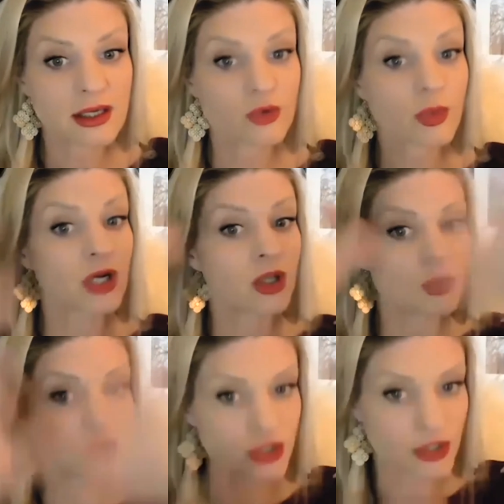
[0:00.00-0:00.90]
So we're
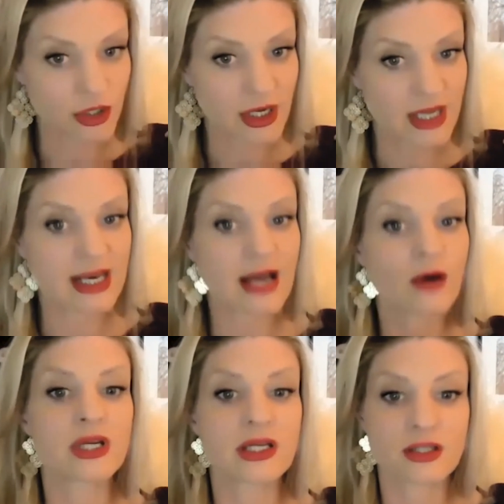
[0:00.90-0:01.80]
closer, and now
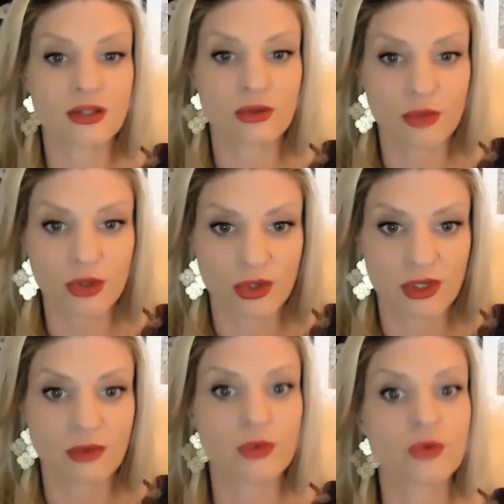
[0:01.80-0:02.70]
we get to the root,
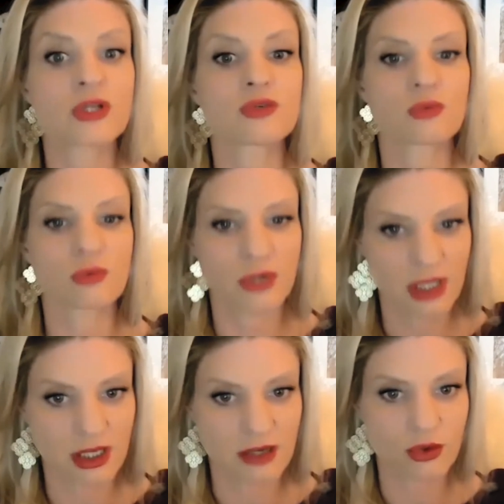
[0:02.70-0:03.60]
and the root is
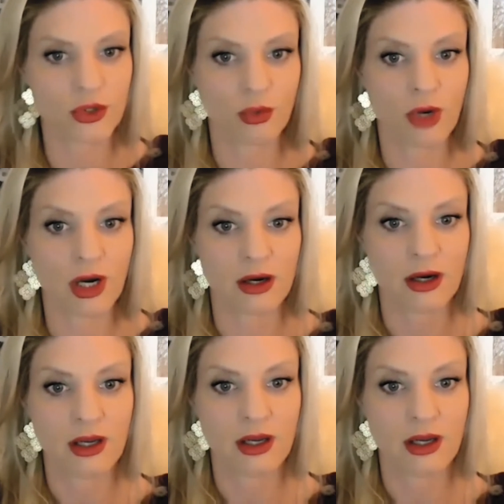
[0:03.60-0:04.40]
really who you are.